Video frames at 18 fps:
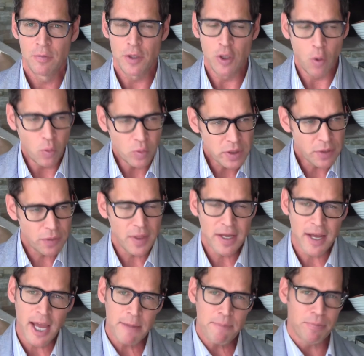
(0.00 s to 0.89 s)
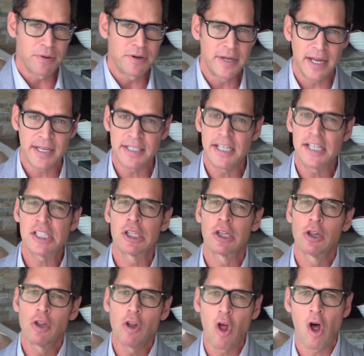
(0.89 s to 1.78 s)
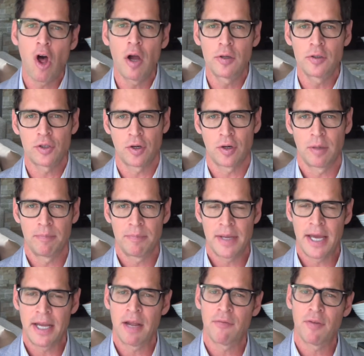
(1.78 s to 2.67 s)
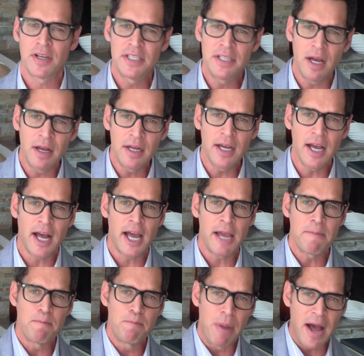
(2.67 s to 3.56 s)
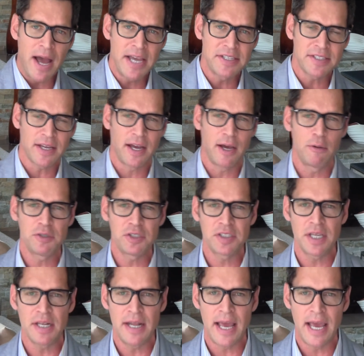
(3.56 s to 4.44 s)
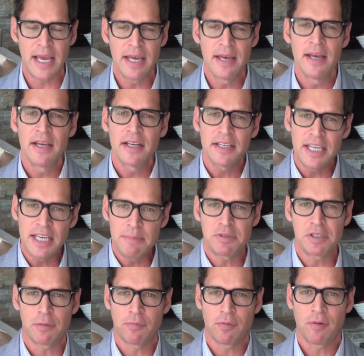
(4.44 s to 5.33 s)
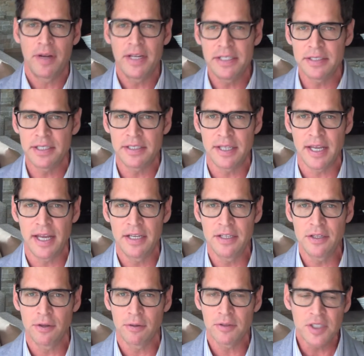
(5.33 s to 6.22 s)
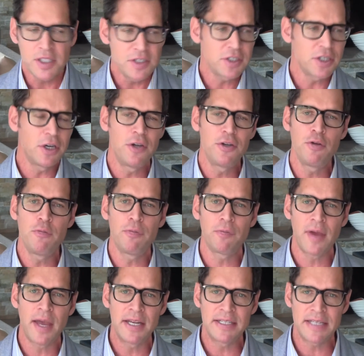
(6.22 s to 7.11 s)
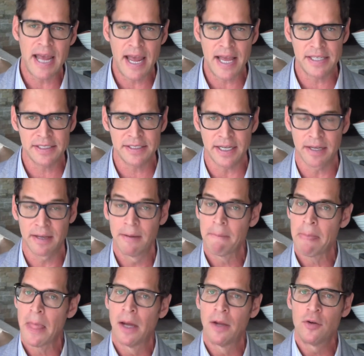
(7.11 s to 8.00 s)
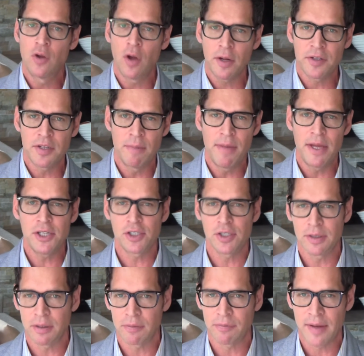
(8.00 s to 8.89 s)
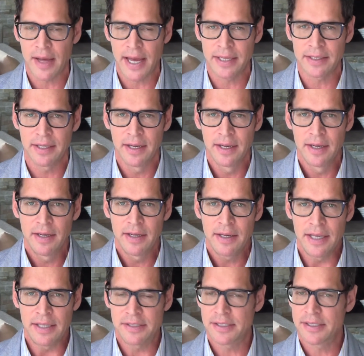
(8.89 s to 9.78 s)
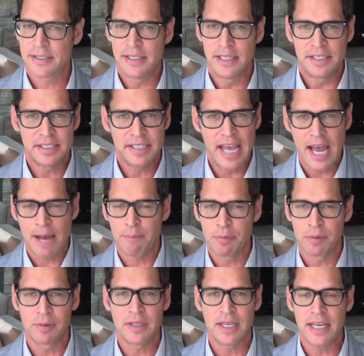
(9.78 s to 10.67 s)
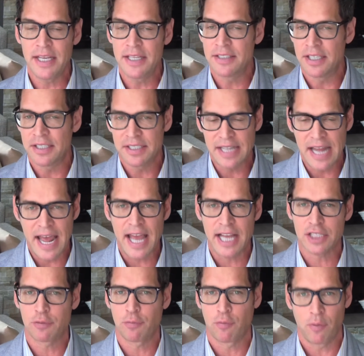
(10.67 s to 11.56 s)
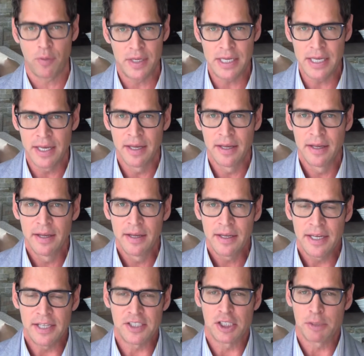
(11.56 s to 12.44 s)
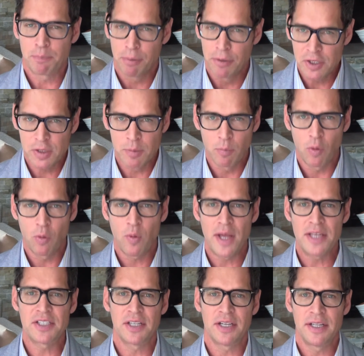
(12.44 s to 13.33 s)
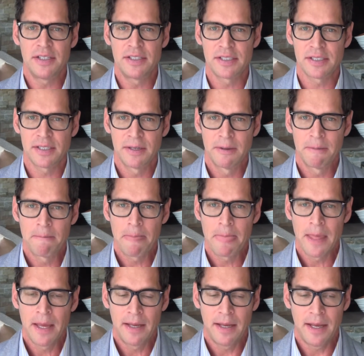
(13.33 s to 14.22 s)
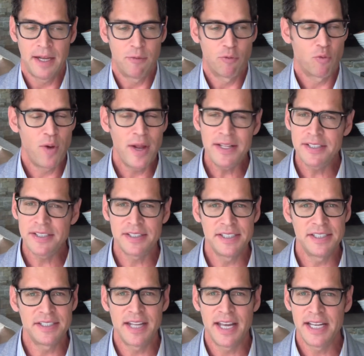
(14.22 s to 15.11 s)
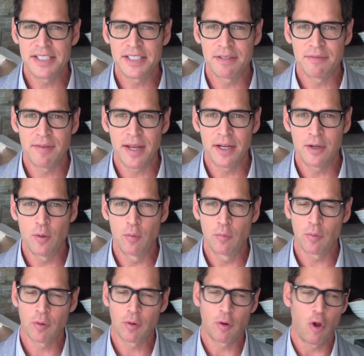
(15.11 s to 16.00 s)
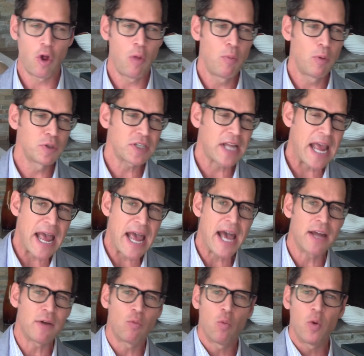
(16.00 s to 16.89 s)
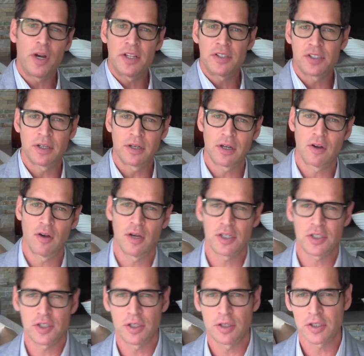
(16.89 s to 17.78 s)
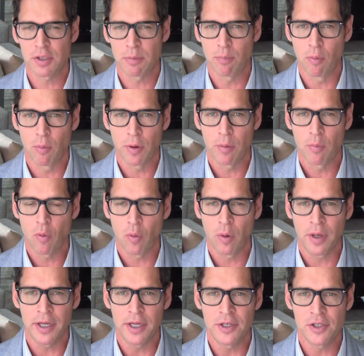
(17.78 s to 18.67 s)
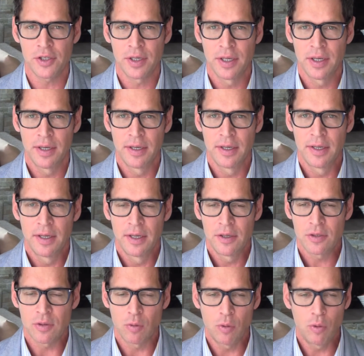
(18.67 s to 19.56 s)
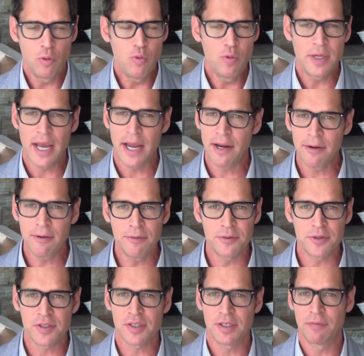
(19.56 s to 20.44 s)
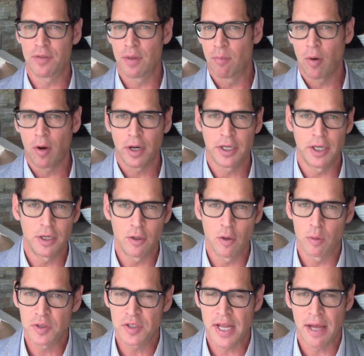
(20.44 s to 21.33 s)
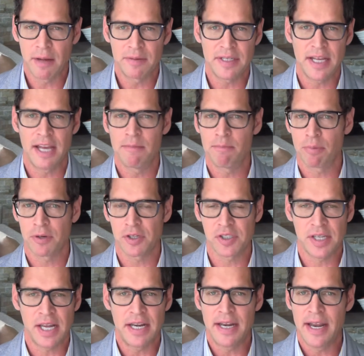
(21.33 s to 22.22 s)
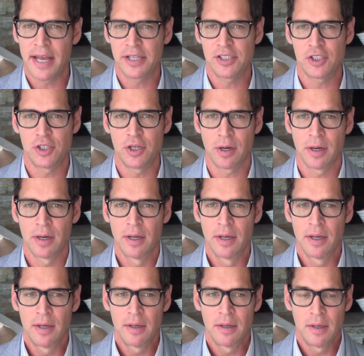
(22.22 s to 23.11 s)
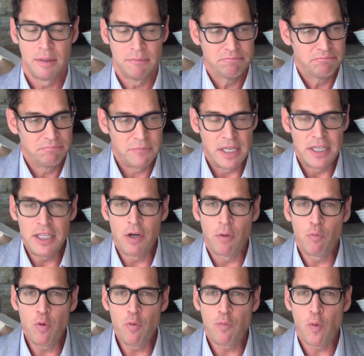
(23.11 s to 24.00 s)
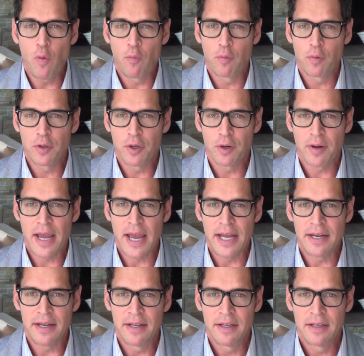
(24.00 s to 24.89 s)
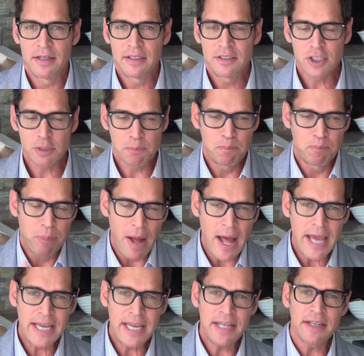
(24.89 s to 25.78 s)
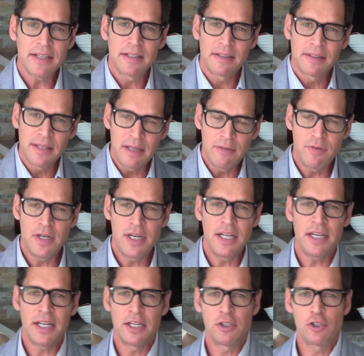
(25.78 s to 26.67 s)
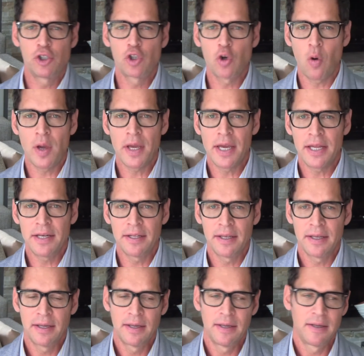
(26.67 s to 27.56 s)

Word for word: The only thing I predict is long-term. And if a young guy buys a house today, keeps it for eight to ten years, he's going to do fantastic. Not to mention the fact it's his capital gains, it's tax-free, it's his principal residence, and rents these days in Vancouver are almost at what it's going to cost you to support a mortgage. So who cares if the market goes down ten percent next year? You need a roof over your head. Just buy it, live in it, enjoy it.